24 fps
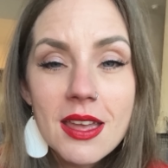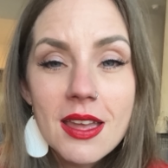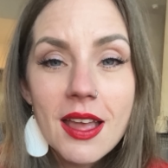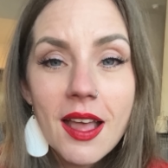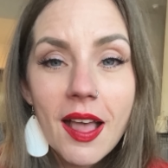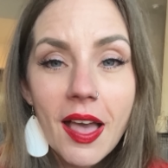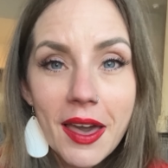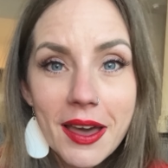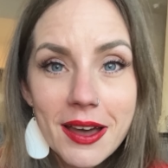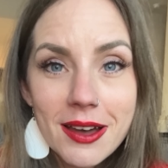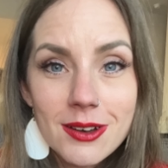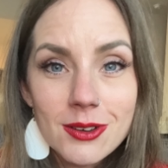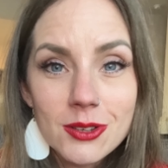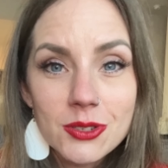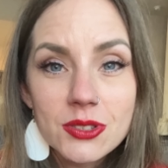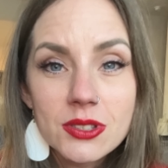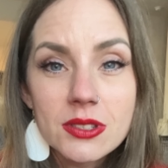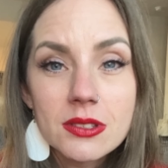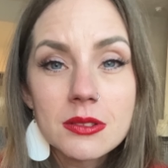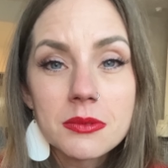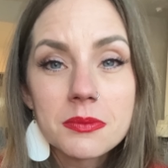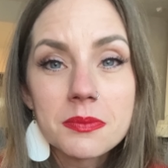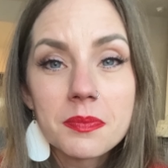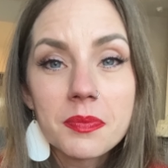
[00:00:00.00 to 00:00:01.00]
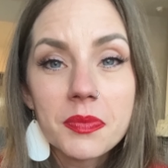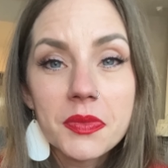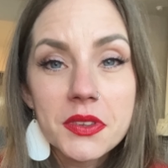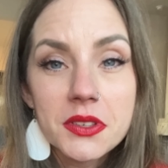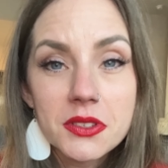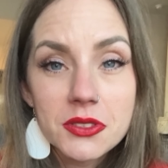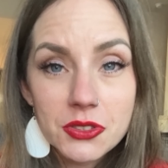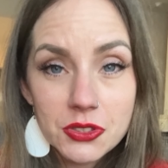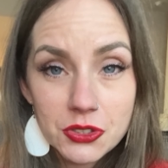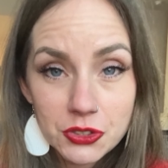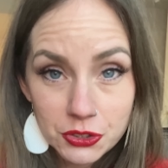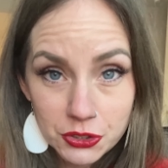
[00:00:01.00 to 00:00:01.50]
house
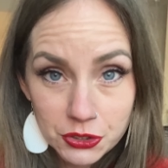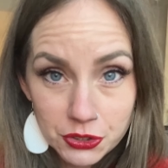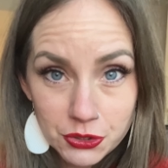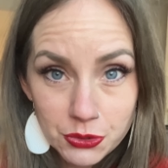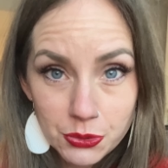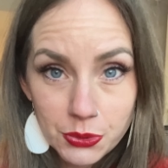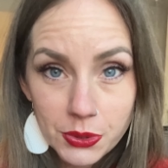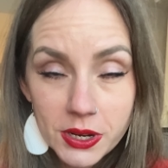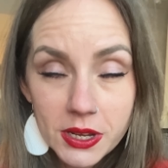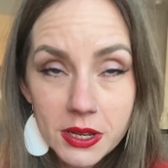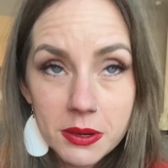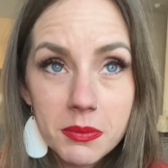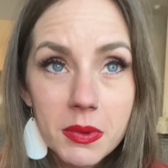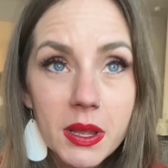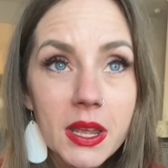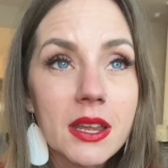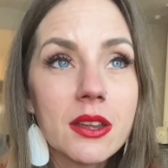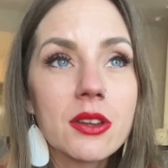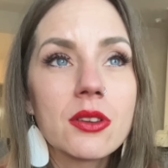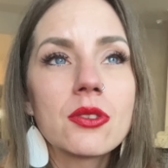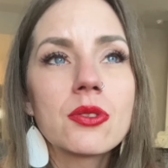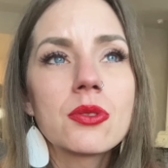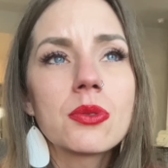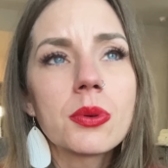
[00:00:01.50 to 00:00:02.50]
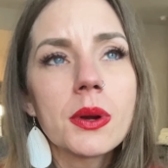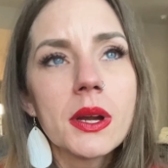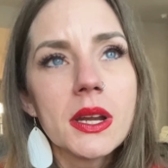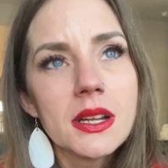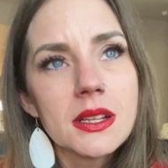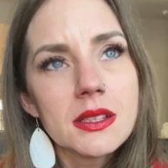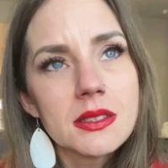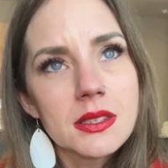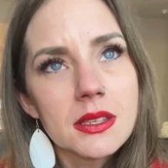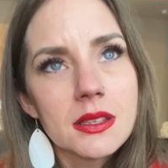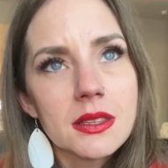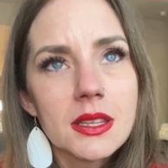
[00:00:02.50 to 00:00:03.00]
is destroyed. And
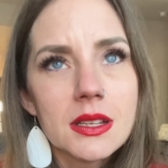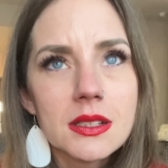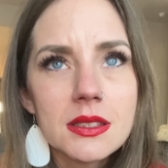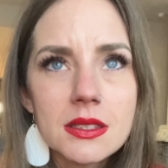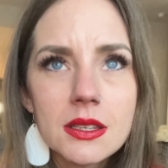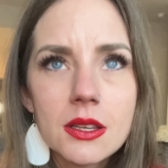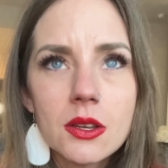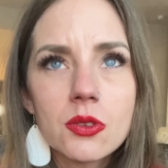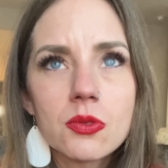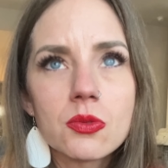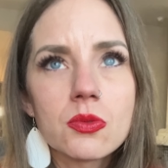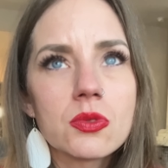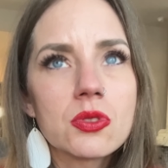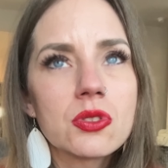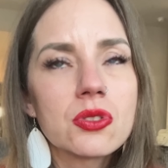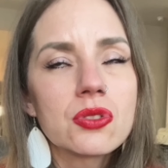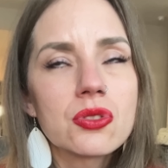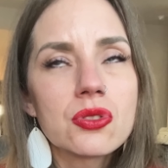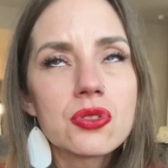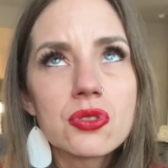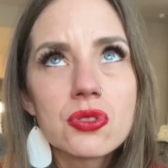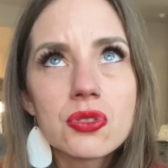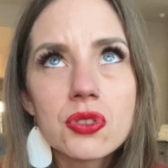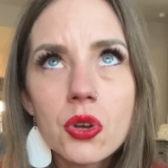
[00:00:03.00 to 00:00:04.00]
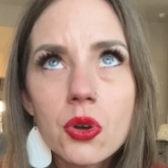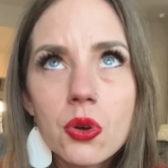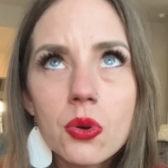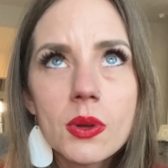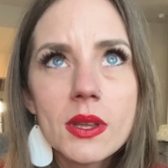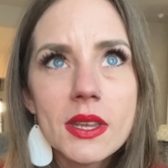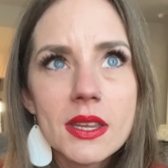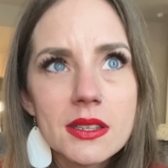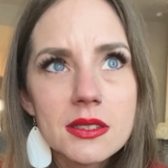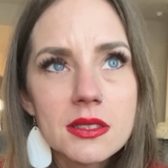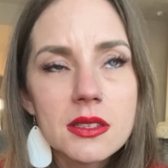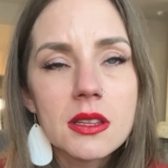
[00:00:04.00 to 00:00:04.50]
granted, that's so
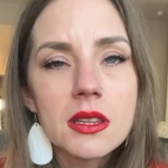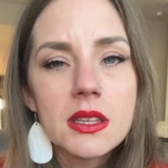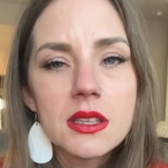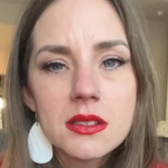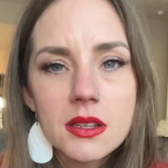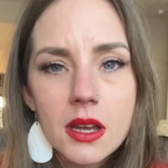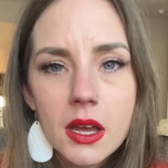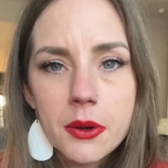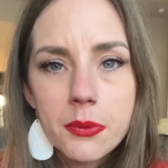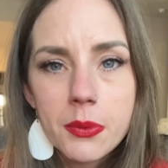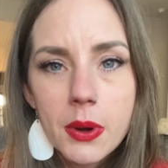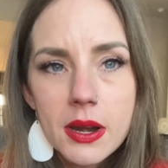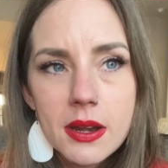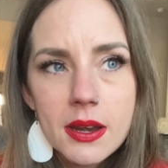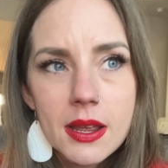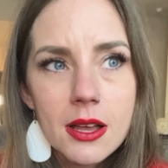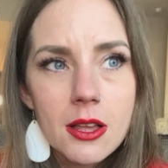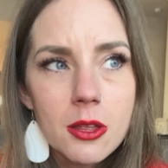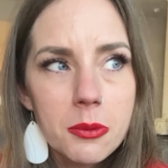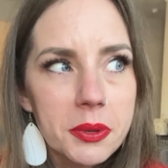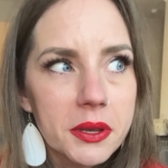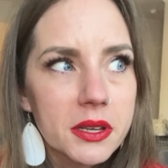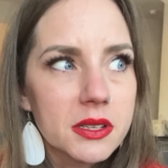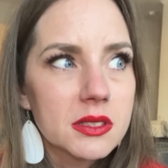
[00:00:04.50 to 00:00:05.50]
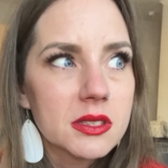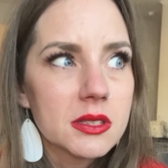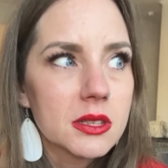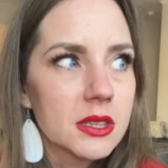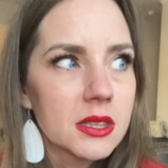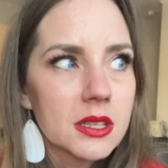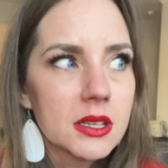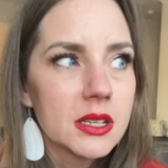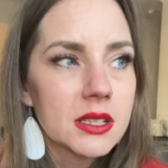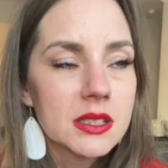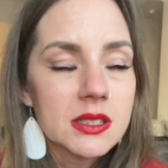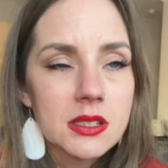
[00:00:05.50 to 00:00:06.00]
easily done right now because
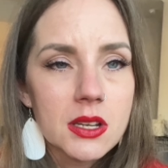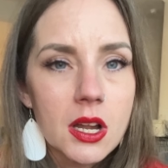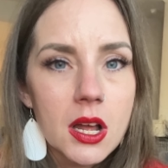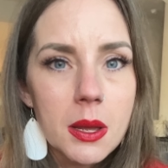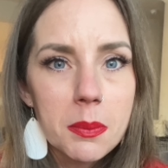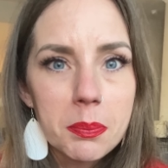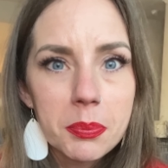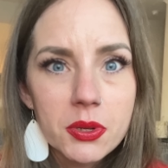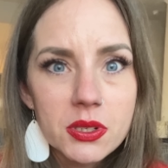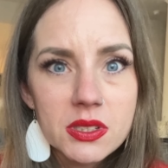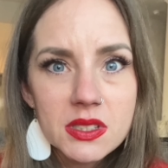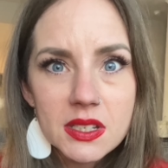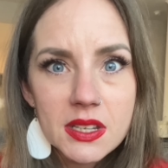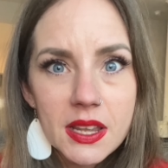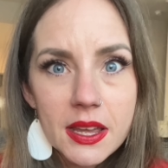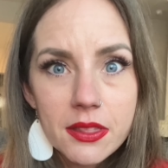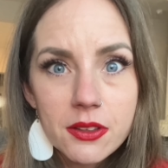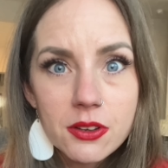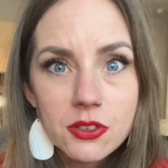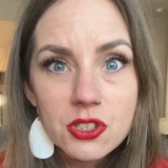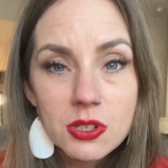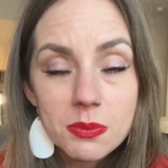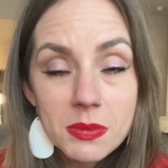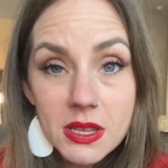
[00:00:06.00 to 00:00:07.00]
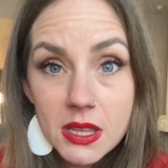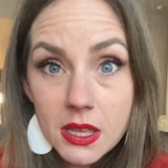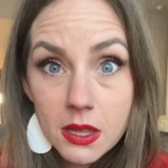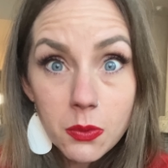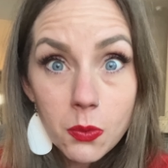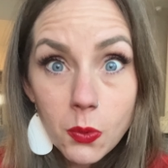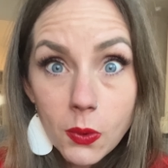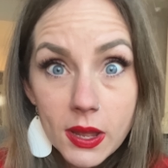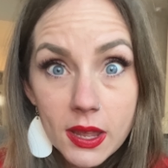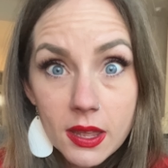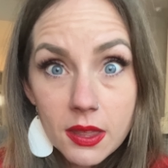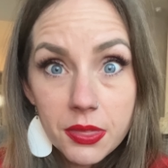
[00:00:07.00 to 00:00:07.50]
it's not put together to
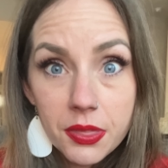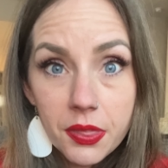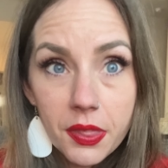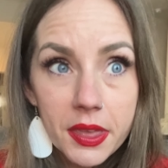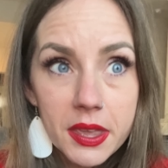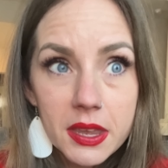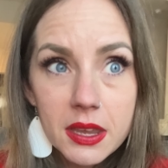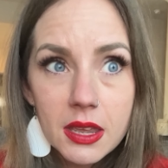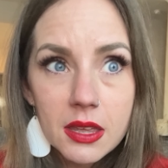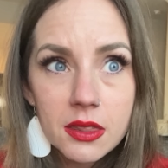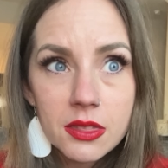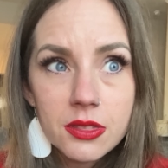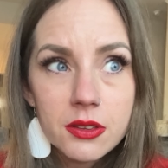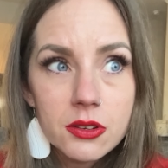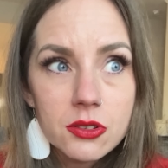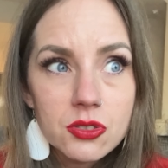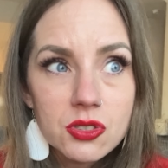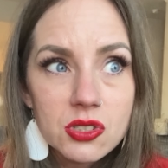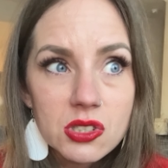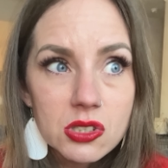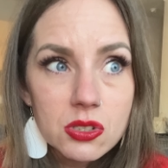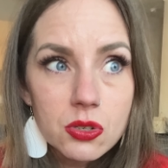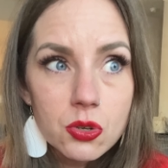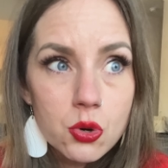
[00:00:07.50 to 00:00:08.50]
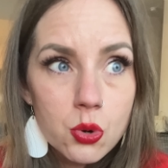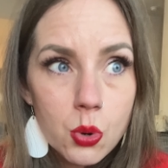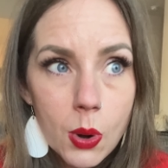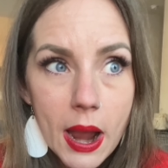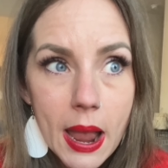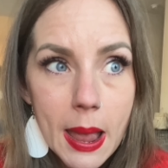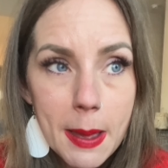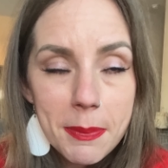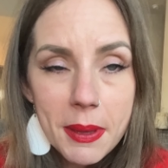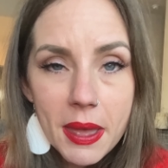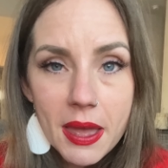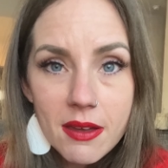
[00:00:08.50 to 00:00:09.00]
begin with. Like there's
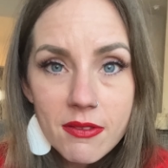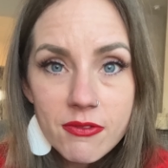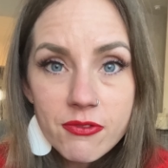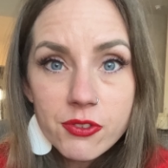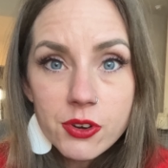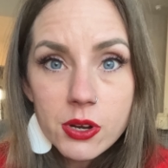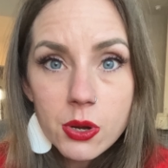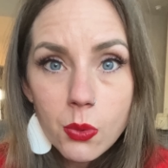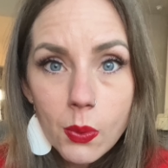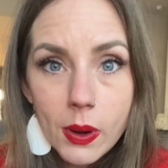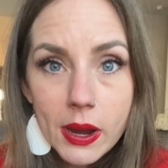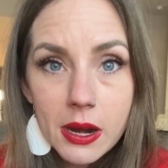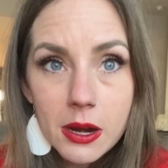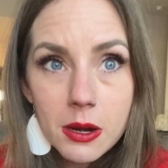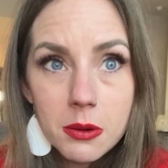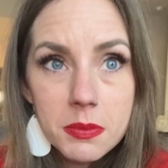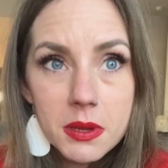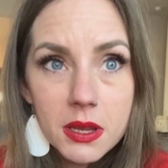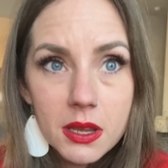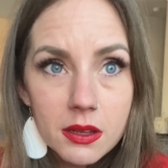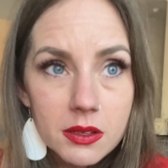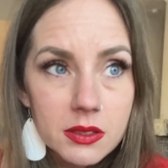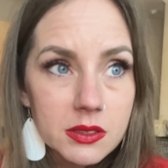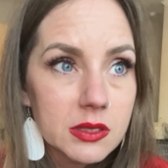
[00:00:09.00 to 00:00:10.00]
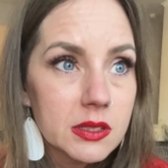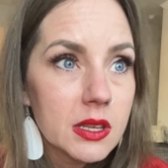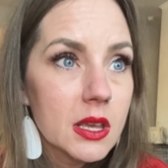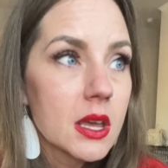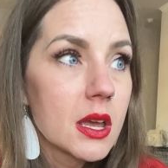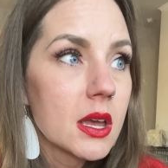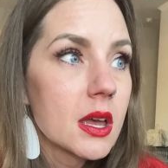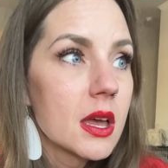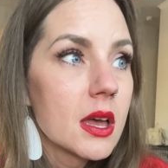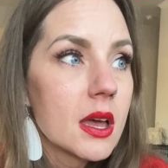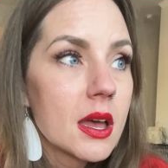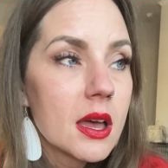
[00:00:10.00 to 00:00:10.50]
crap everywhere because
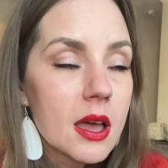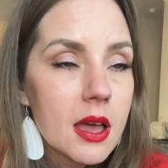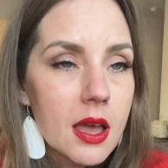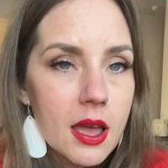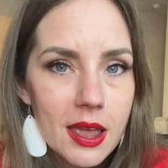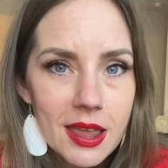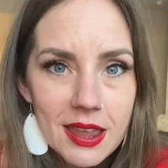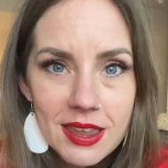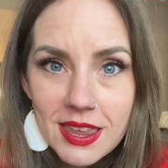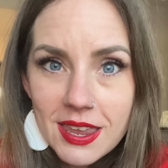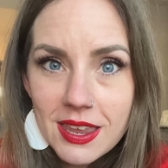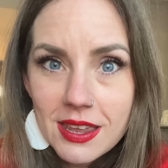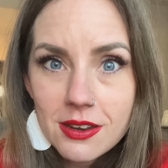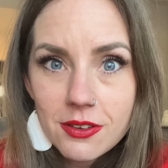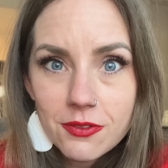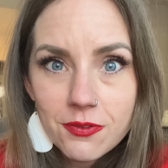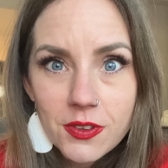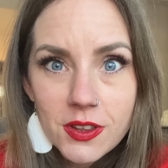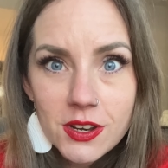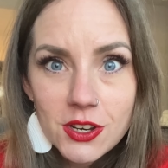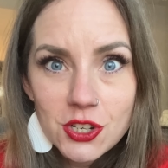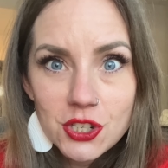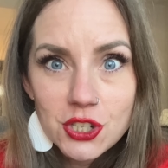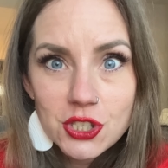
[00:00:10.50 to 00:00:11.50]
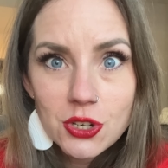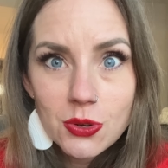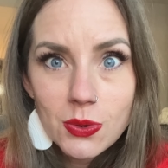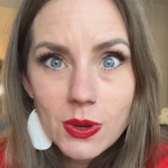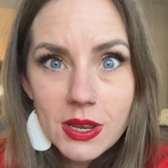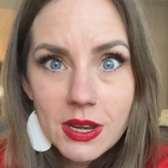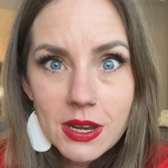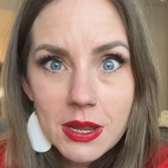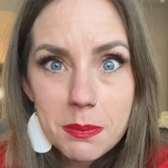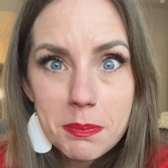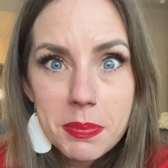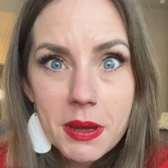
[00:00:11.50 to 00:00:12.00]
I can't finish doing
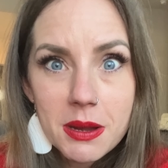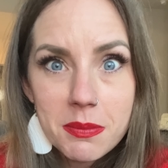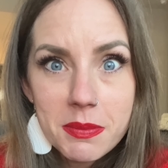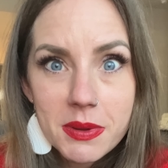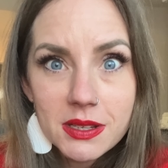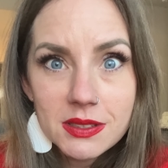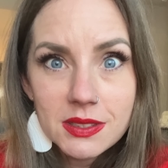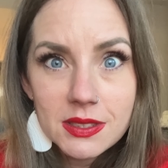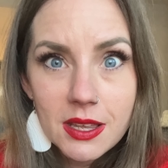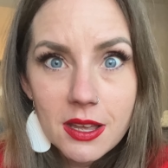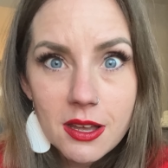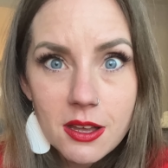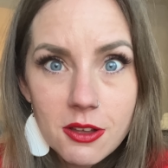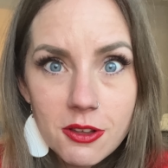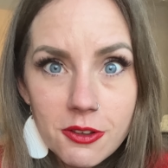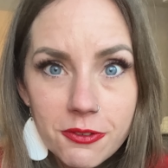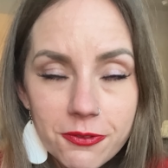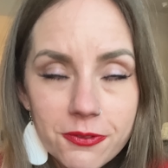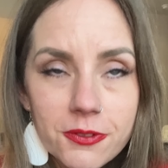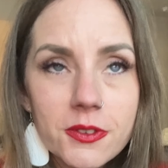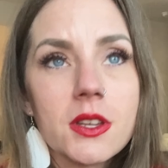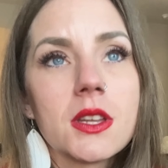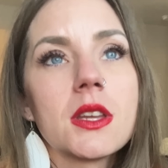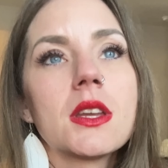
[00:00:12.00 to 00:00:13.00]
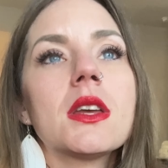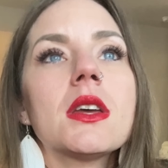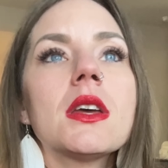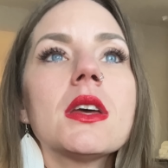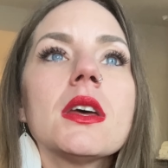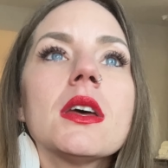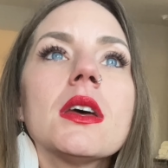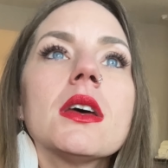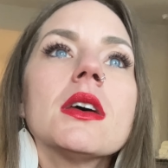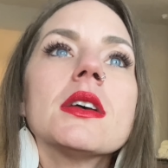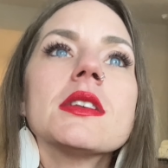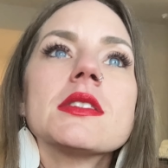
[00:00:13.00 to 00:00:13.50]
it by myself.
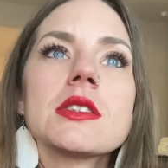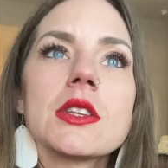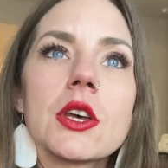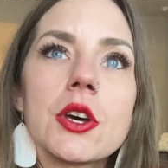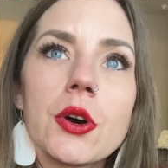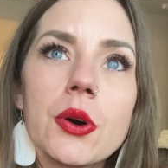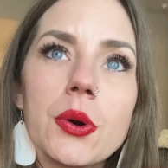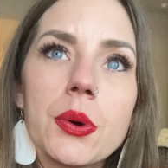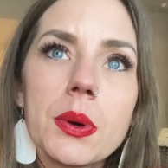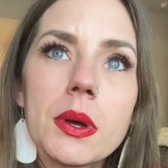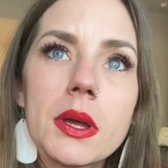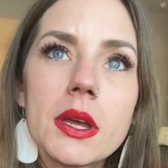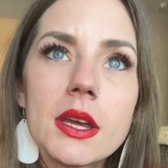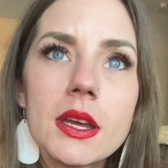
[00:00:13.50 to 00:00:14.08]
So